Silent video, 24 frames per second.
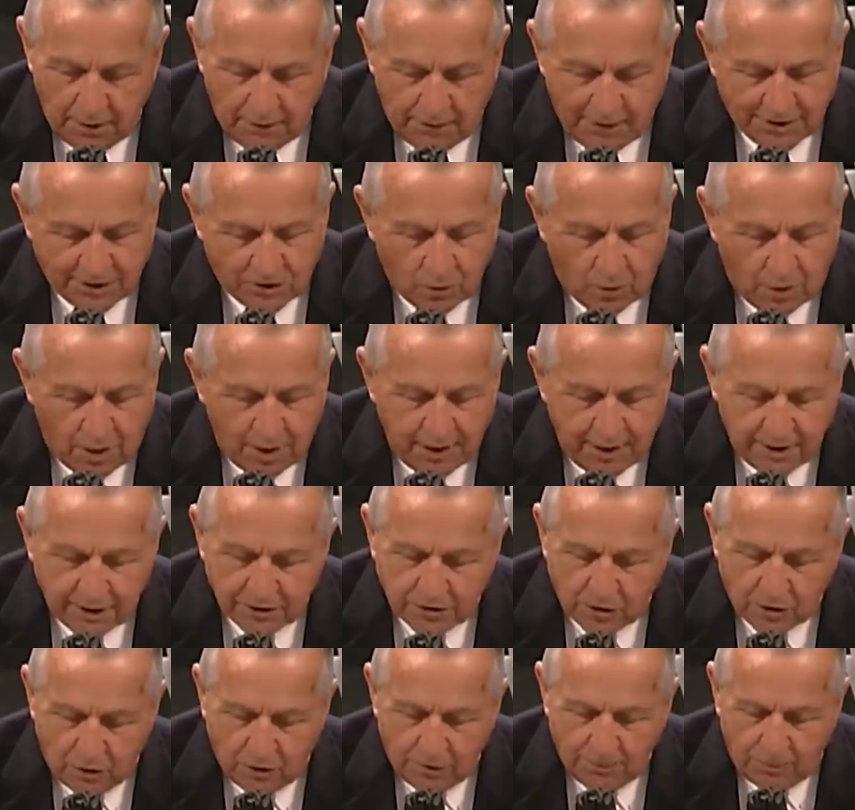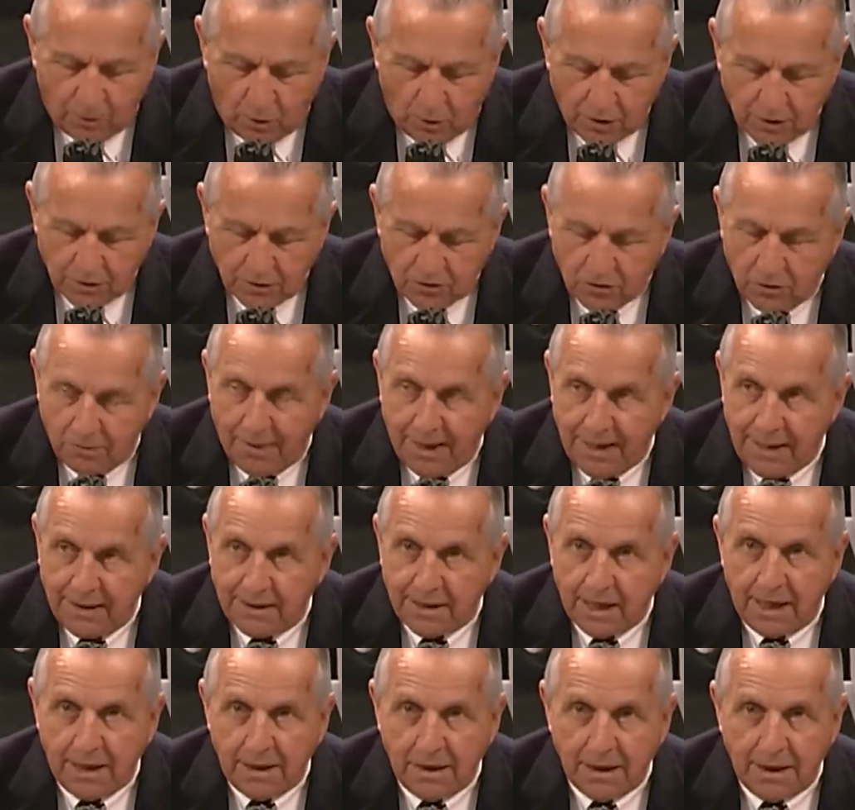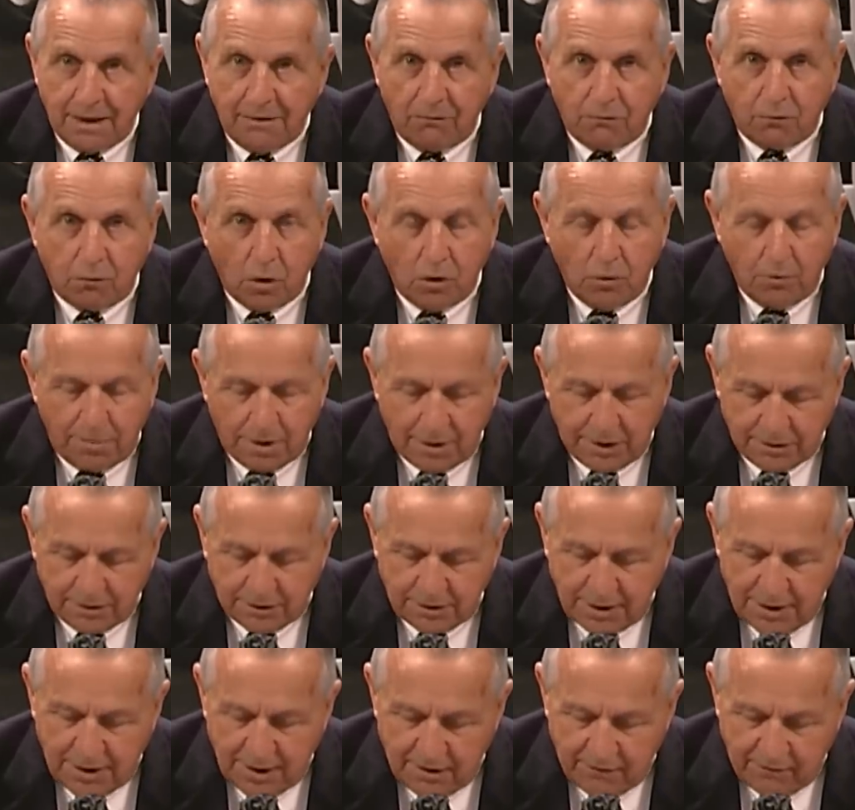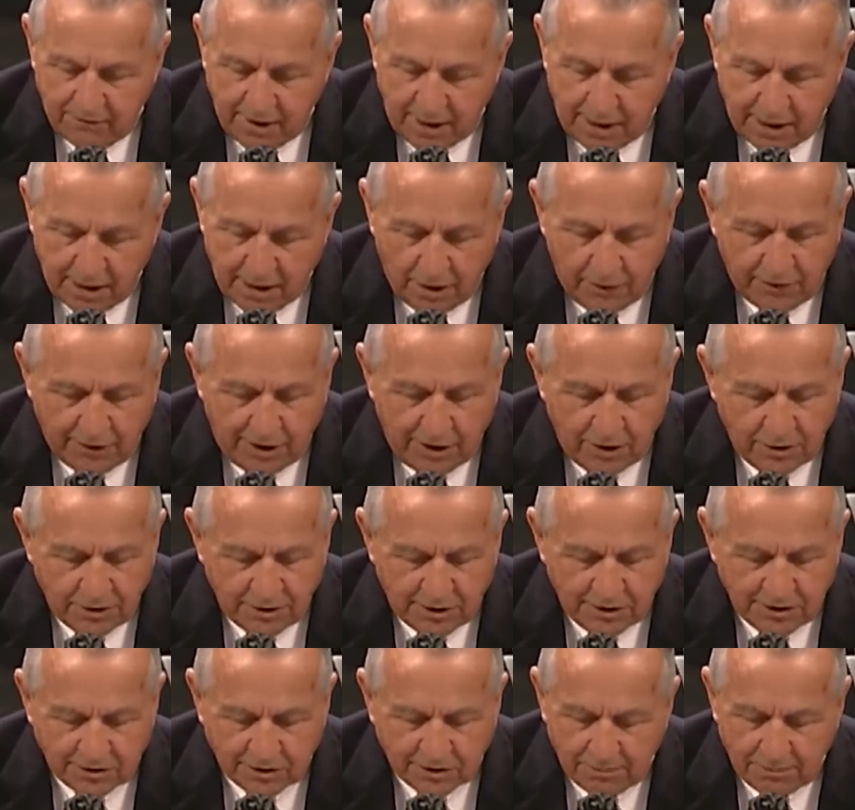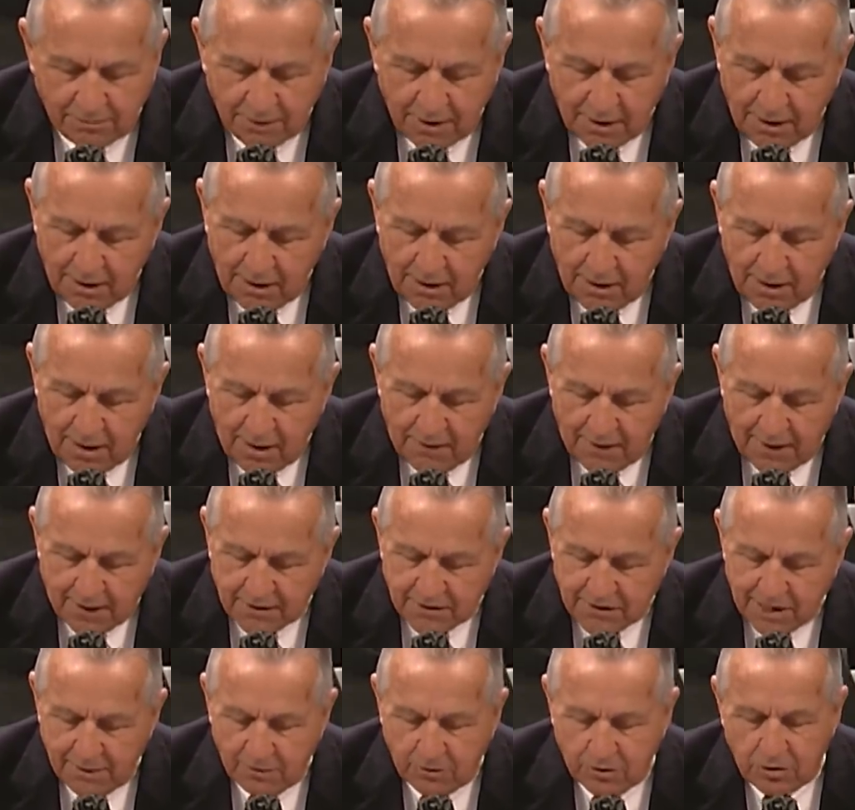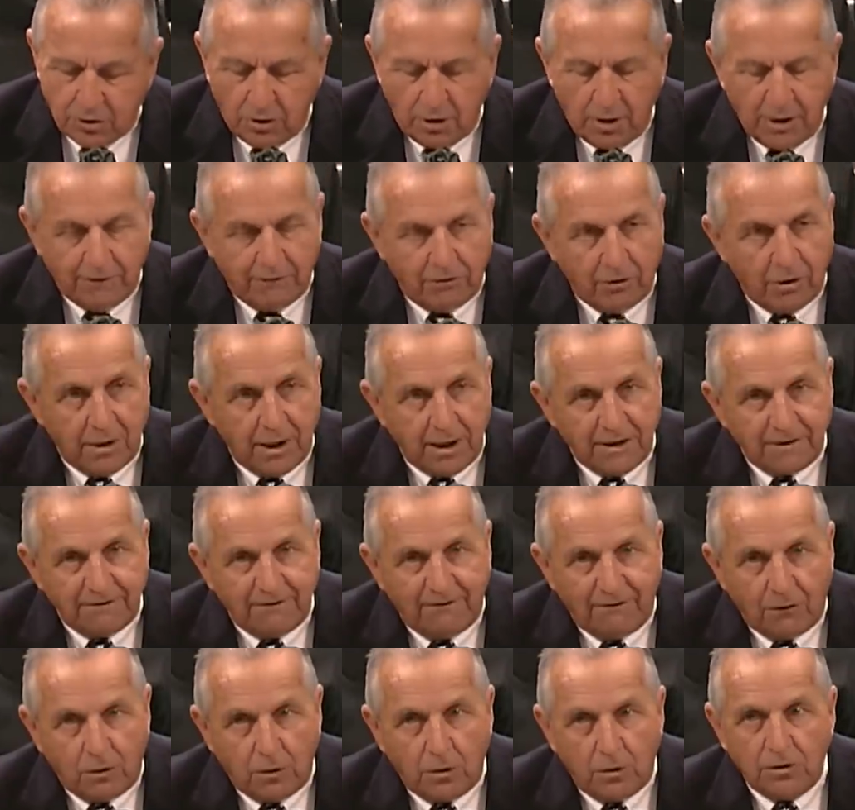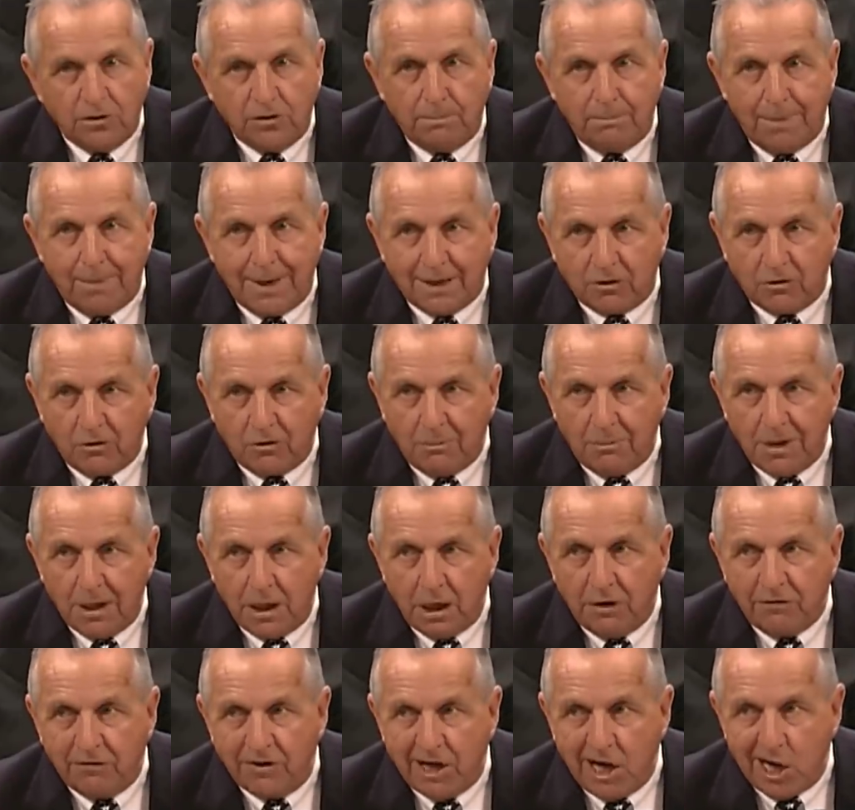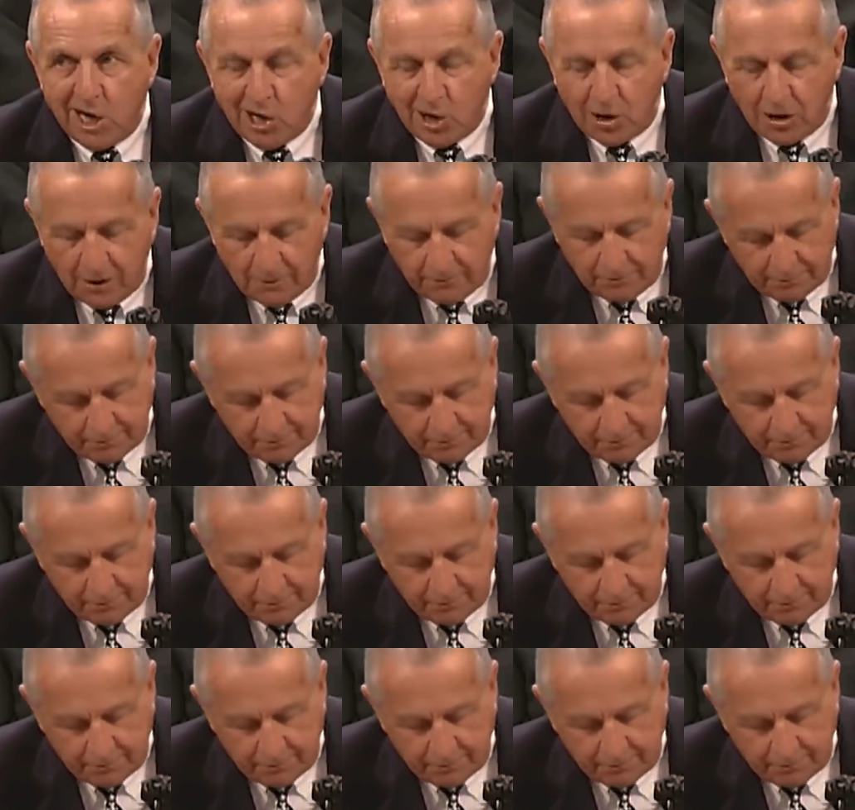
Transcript: That's why it is so important to maintain a robust VA healthcare system that is able to deliver a full spectrum of care.